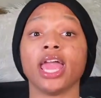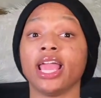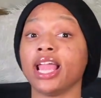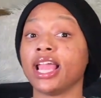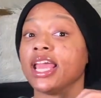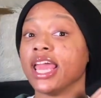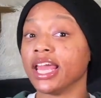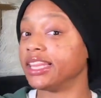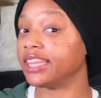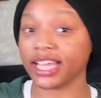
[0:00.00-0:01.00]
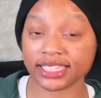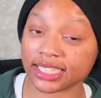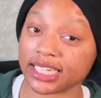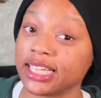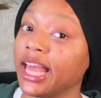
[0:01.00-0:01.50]
And
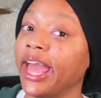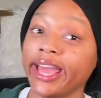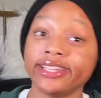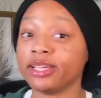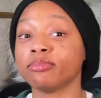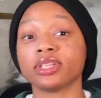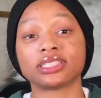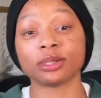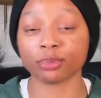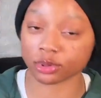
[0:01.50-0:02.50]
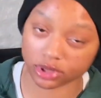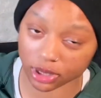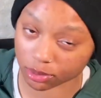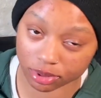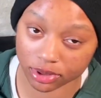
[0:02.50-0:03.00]
that's them the simple
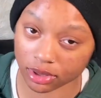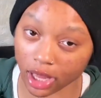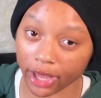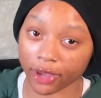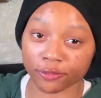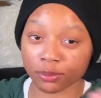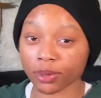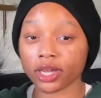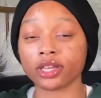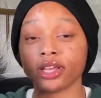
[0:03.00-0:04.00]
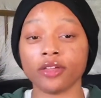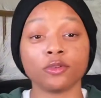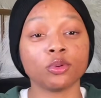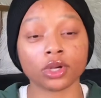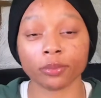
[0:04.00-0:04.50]
steps. Like, if you
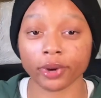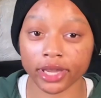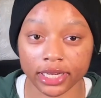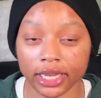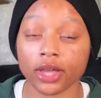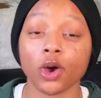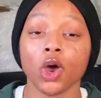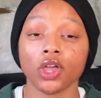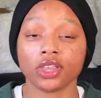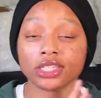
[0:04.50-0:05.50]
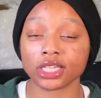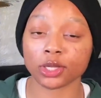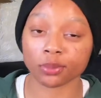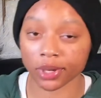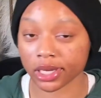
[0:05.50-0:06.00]
want to break it down, that's how
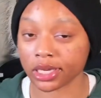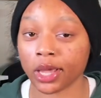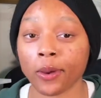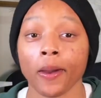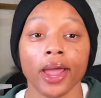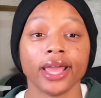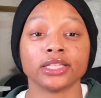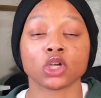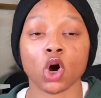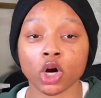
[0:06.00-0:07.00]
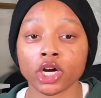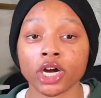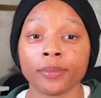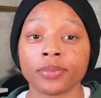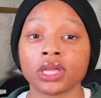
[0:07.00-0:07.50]
you break it down. It's
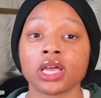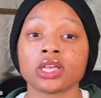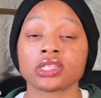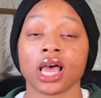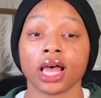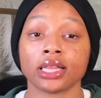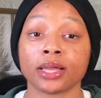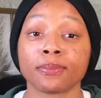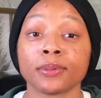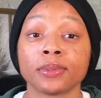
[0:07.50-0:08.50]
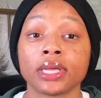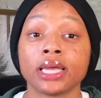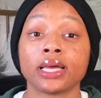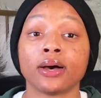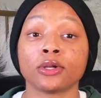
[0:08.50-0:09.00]
hard because a lot of people
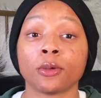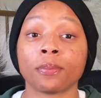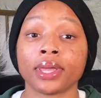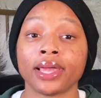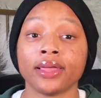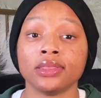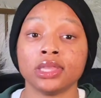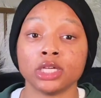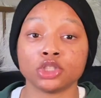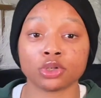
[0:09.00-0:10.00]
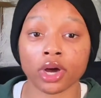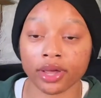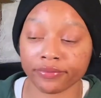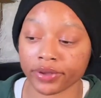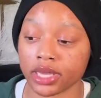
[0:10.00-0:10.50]
get caught up in the
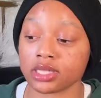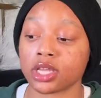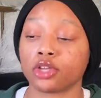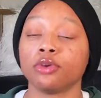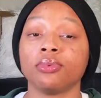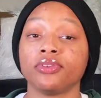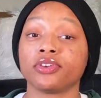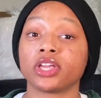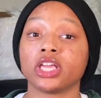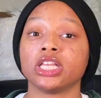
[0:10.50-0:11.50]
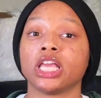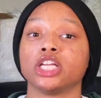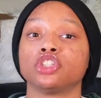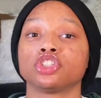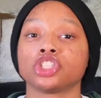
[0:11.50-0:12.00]
trying phase. Like, you be forgetting
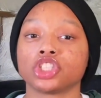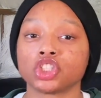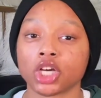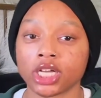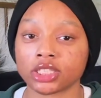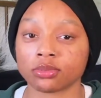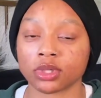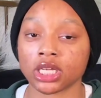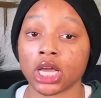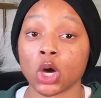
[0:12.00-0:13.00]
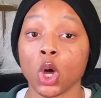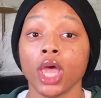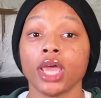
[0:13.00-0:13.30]
that you're just trying something out.